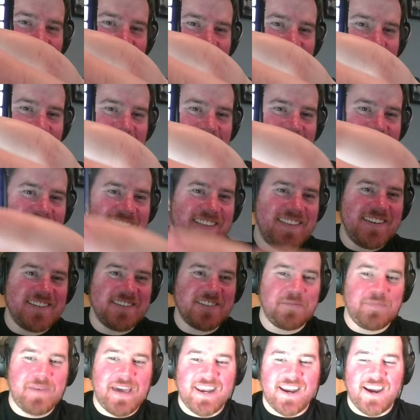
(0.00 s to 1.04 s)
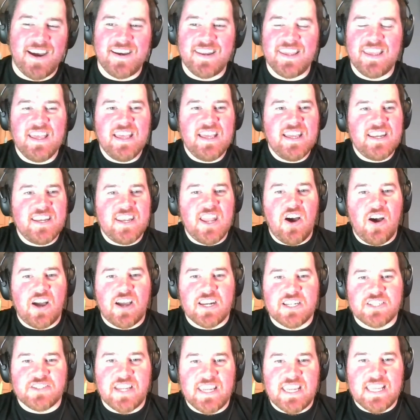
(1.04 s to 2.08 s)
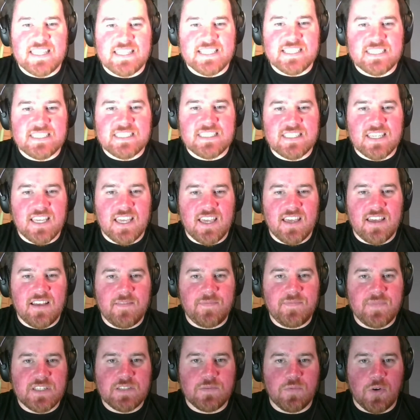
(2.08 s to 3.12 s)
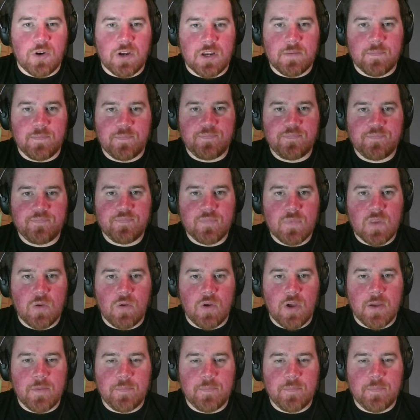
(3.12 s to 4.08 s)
there's your Matt Hardy. No, I'm gonna try and get this working. Okay.